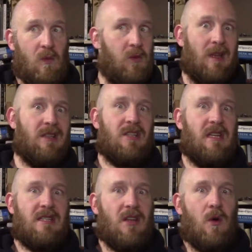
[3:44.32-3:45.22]
religion
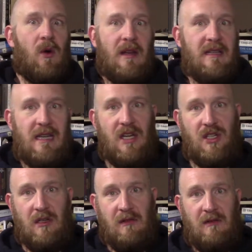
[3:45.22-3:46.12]
is an
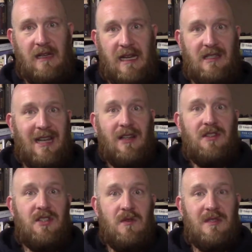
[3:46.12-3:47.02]
organization. It
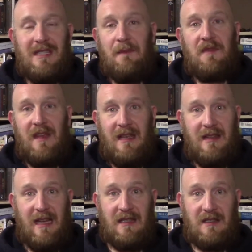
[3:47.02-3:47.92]
tells you something
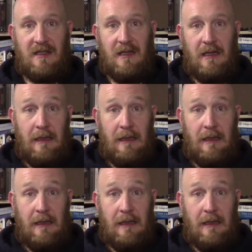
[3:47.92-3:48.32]
that's,